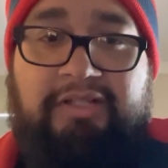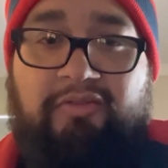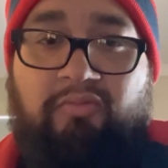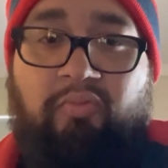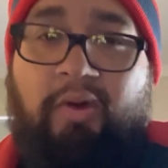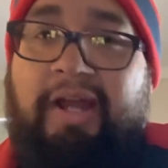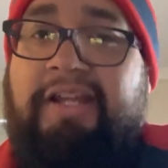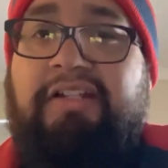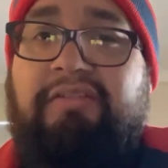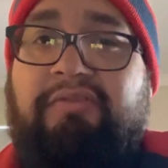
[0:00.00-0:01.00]

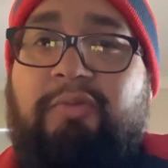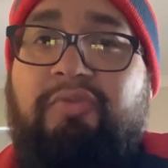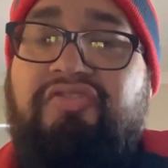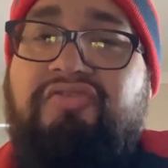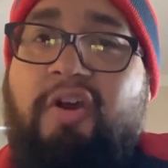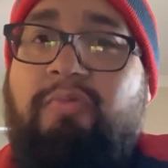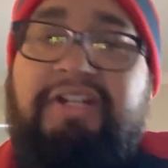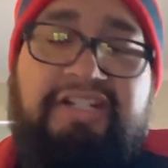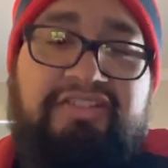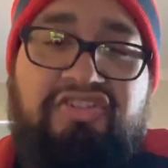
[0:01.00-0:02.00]
Why? There was no
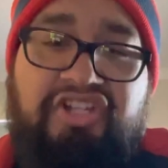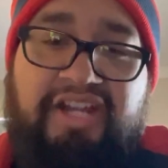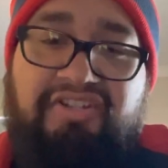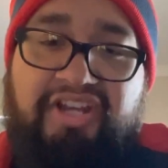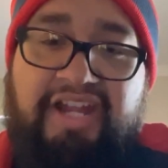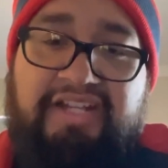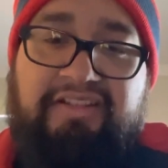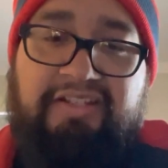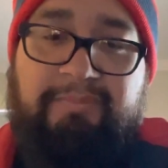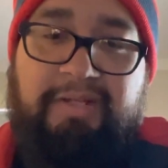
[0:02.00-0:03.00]
need to change
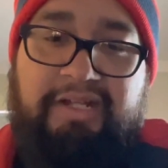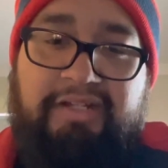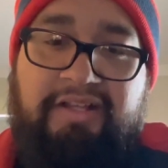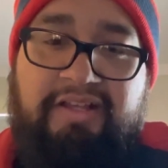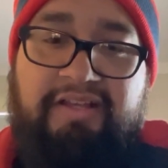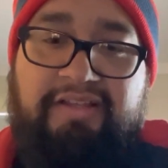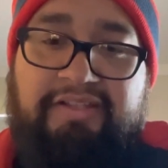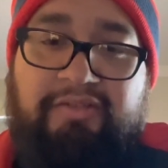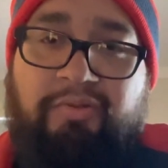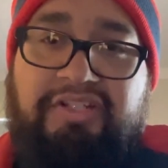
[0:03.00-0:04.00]
anything, man.
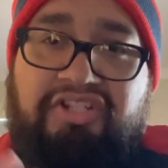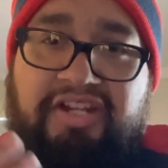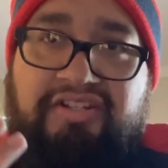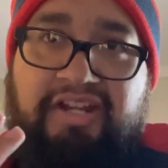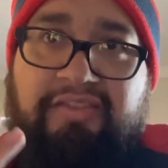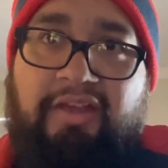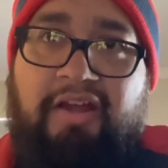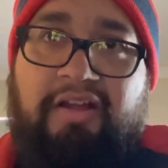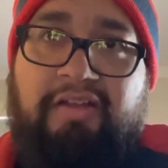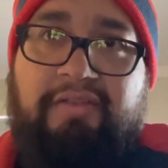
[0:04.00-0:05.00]
The only change I
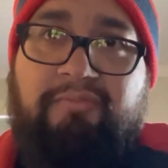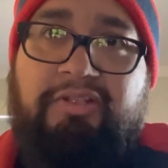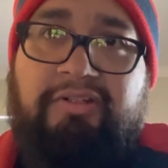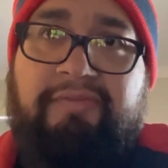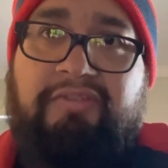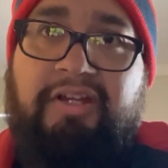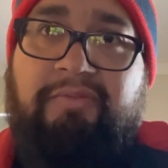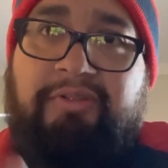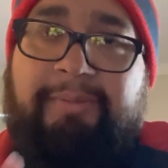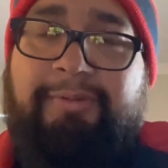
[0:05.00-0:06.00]
thought we could have done
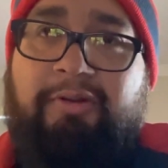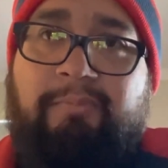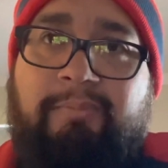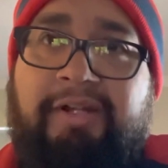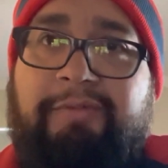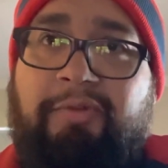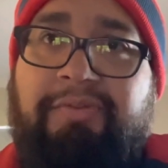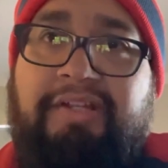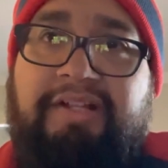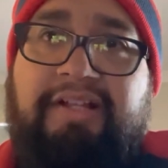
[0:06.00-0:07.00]
was maybe in our
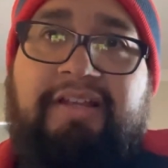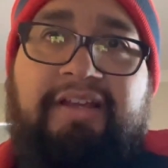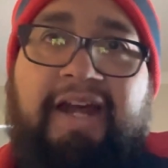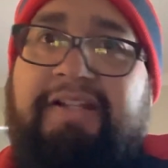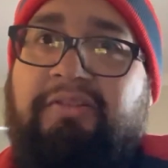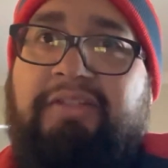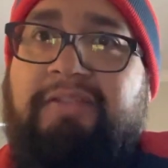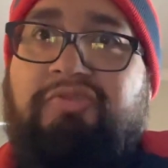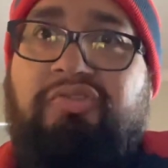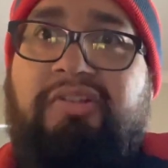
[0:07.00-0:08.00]
midfield. I don't
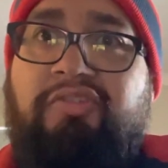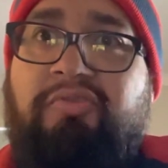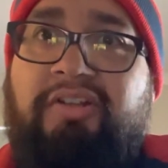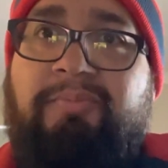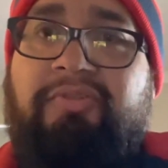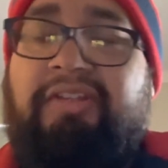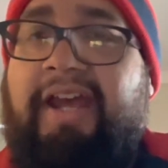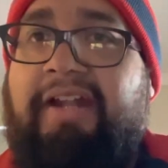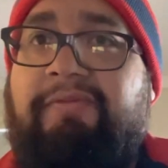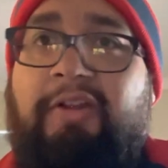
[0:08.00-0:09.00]
think Yunus Musa
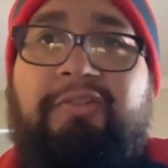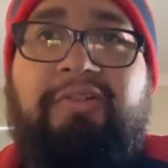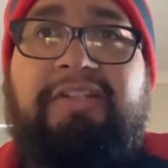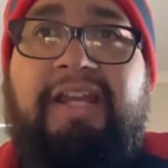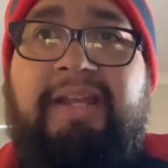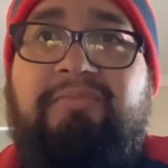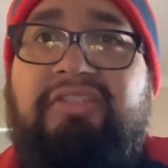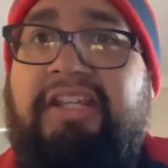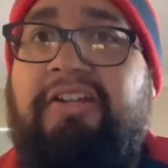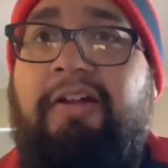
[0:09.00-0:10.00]
had a very good game.
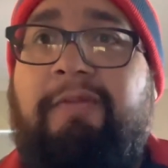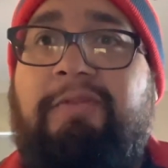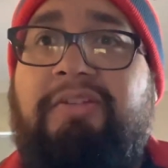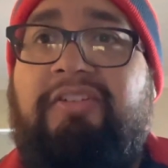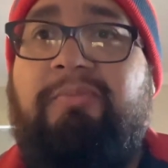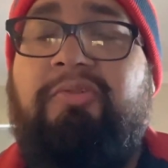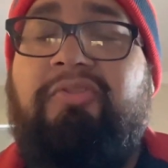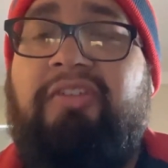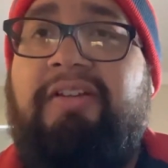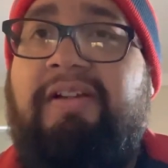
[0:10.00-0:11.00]
Taking off Yunus
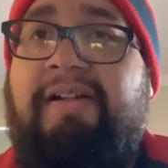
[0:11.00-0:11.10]
Musa,